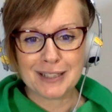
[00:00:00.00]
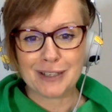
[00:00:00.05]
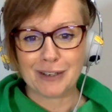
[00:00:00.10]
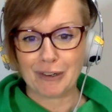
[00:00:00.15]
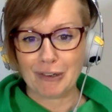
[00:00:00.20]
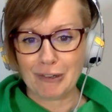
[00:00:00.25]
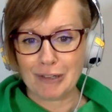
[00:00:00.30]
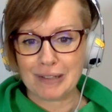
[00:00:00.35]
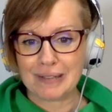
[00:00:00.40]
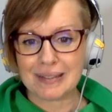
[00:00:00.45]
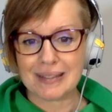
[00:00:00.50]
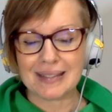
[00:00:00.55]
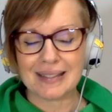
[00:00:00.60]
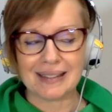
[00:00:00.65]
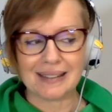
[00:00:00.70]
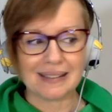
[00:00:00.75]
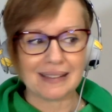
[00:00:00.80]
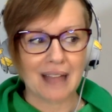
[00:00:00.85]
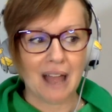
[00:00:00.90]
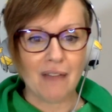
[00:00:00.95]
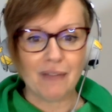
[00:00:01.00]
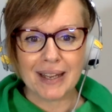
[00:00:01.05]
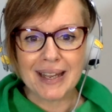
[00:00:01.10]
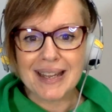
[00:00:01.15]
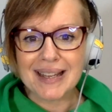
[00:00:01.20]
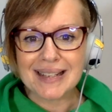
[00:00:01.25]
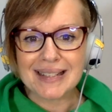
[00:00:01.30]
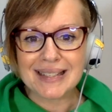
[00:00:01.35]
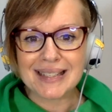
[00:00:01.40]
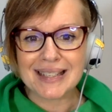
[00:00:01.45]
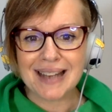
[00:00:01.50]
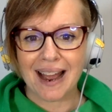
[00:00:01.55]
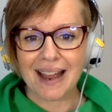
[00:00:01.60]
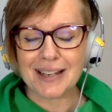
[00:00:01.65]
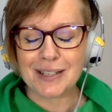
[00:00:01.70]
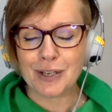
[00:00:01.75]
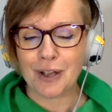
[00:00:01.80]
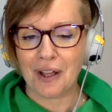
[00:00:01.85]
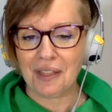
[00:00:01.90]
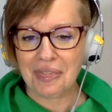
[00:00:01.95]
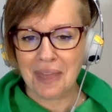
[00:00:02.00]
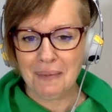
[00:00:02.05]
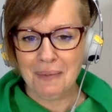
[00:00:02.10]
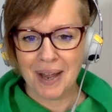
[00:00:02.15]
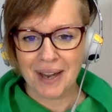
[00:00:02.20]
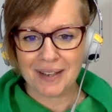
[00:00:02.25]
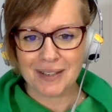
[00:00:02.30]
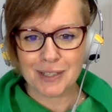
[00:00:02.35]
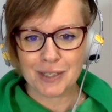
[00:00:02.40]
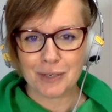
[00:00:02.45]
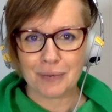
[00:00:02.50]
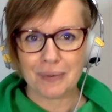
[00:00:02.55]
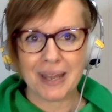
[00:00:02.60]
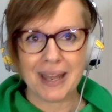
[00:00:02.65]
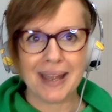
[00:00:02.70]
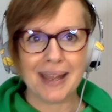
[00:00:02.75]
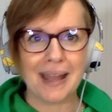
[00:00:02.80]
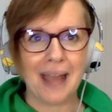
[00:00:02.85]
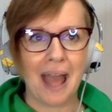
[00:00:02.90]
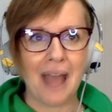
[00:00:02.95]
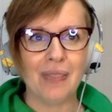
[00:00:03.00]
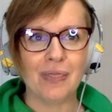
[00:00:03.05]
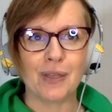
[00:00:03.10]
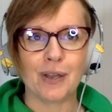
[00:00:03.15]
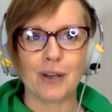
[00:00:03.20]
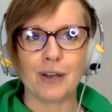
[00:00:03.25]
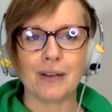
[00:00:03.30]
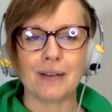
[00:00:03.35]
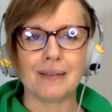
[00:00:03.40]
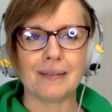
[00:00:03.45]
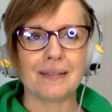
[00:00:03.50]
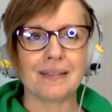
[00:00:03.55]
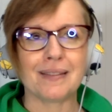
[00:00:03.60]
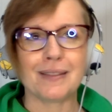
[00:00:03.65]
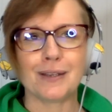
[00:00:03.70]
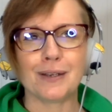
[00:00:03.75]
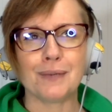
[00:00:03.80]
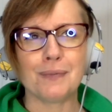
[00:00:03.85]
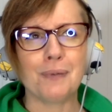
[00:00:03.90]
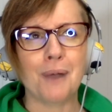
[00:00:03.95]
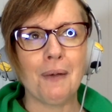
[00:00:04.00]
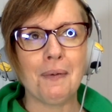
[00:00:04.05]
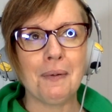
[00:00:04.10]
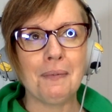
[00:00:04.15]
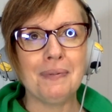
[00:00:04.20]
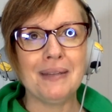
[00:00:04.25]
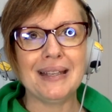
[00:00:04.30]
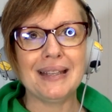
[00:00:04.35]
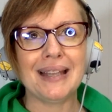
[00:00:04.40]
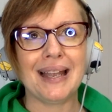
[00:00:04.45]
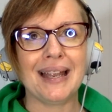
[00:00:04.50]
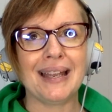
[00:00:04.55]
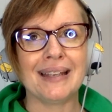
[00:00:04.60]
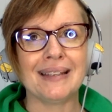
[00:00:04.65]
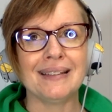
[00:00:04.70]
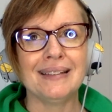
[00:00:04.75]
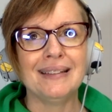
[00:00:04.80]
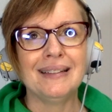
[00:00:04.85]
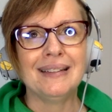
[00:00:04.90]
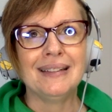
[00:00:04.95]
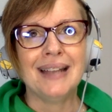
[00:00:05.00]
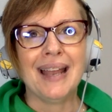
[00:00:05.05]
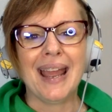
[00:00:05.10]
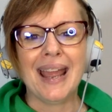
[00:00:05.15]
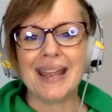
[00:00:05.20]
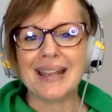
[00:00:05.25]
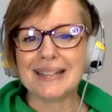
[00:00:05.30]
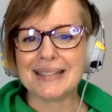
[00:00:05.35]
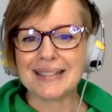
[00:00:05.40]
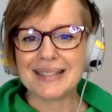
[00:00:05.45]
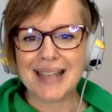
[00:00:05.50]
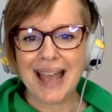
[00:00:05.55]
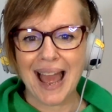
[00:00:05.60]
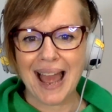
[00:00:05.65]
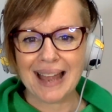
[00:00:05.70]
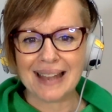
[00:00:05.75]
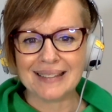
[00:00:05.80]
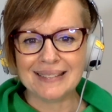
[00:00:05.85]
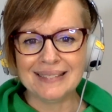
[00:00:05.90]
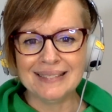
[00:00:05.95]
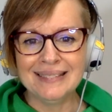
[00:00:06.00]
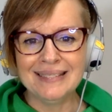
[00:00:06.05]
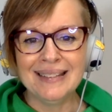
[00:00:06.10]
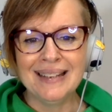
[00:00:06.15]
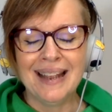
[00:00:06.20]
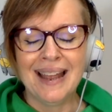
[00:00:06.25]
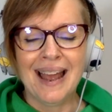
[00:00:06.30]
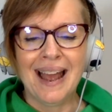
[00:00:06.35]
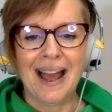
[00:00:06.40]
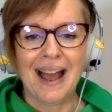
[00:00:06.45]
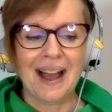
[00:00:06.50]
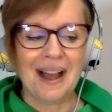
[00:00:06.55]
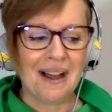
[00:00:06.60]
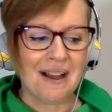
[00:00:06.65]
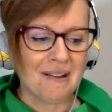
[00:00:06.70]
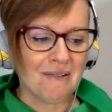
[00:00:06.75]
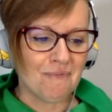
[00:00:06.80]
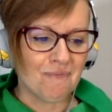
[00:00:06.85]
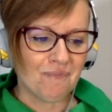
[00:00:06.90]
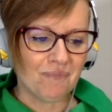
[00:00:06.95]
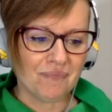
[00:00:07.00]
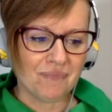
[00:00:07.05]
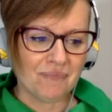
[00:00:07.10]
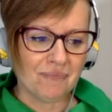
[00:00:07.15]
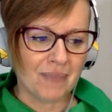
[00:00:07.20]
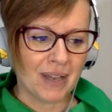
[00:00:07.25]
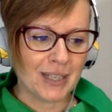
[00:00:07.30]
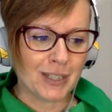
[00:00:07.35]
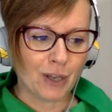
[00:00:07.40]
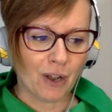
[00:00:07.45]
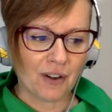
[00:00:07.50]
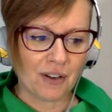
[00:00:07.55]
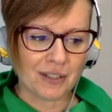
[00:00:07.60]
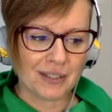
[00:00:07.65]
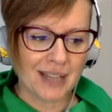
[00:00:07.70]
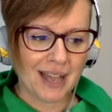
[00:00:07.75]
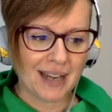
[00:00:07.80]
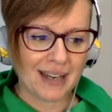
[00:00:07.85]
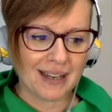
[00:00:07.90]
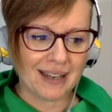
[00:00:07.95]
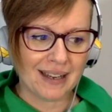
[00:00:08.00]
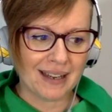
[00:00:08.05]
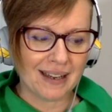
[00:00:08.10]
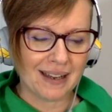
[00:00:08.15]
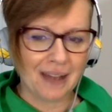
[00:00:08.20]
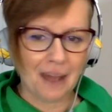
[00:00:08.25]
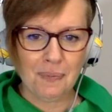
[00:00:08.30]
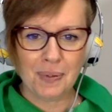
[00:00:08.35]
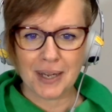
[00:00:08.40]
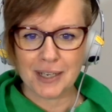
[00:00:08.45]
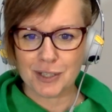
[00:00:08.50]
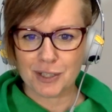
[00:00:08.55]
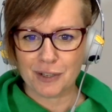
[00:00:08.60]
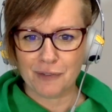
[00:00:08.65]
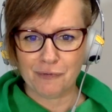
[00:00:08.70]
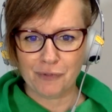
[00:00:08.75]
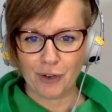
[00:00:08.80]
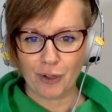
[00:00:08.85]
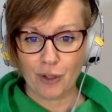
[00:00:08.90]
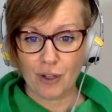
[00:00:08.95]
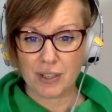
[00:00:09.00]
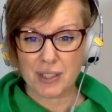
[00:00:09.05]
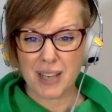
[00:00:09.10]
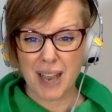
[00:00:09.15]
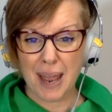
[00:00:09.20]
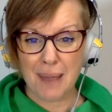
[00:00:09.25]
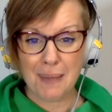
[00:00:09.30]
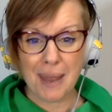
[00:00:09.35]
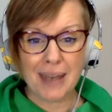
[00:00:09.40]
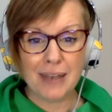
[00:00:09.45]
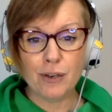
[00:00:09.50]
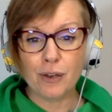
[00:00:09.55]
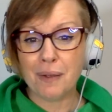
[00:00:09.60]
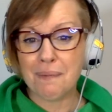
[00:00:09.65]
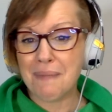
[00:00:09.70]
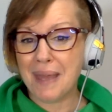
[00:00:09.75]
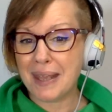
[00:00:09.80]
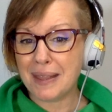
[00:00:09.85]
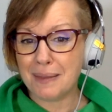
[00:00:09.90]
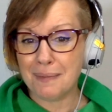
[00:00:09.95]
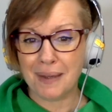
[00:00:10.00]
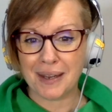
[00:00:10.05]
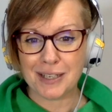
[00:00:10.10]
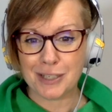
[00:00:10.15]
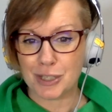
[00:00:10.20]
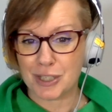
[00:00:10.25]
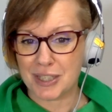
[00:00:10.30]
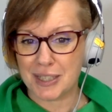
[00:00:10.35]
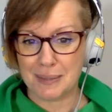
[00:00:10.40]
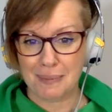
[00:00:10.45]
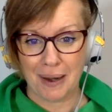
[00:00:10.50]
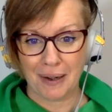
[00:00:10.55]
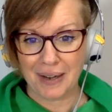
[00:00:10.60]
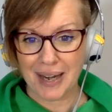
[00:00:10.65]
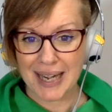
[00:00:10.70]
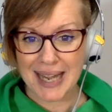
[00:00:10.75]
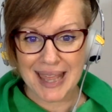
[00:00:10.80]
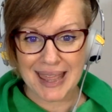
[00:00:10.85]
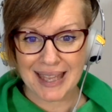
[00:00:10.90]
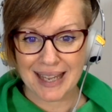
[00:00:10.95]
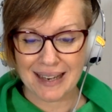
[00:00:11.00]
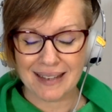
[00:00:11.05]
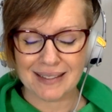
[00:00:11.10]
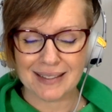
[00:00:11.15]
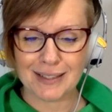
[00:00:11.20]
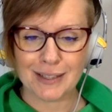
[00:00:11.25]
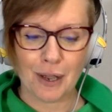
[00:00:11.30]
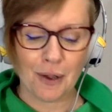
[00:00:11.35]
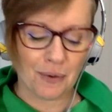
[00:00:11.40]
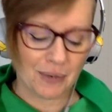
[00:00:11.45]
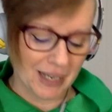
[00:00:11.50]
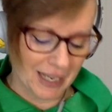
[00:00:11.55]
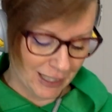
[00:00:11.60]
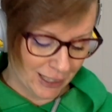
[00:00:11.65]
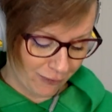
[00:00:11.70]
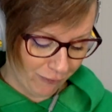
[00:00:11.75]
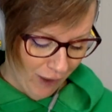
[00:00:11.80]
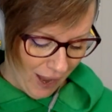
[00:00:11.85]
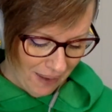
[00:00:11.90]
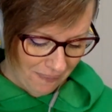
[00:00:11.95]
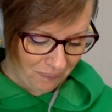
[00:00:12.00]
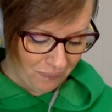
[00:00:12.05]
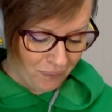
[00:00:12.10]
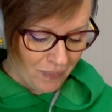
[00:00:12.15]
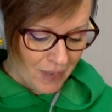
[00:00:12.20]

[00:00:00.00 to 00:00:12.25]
girls love it. I taught them how to do it, and they're probably like 8 and 10. My daughter's had a pendulum for a long time, and you can make them out of just about anything. So it's fun.